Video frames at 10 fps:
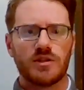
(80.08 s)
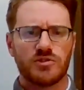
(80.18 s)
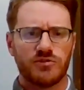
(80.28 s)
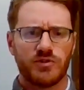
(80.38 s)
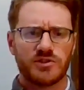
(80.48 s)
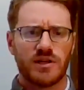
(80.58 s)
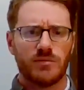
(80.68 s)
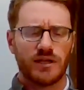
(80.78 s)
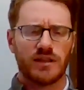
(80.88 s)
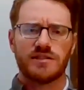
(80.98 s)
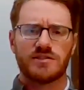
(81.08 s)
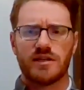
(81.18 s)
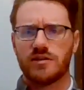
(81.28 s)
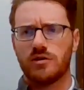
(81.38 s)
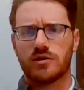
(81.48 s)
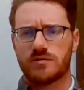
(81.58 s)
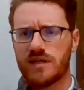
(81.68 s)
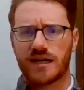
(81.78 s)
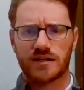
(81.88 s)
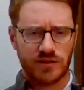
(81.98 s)
So first up, let's take a look
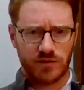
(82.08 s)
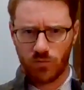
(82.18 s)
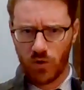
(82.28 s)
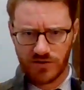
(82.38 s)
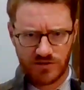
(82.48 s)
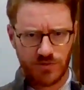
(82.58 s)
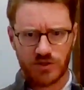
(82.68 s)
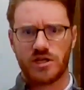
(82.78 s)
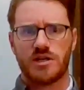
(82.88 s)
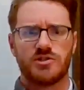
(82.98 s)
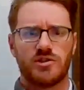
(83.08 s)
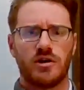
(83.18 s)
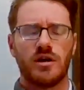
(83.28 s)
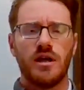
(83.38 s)
tactfully at what some of the changes are.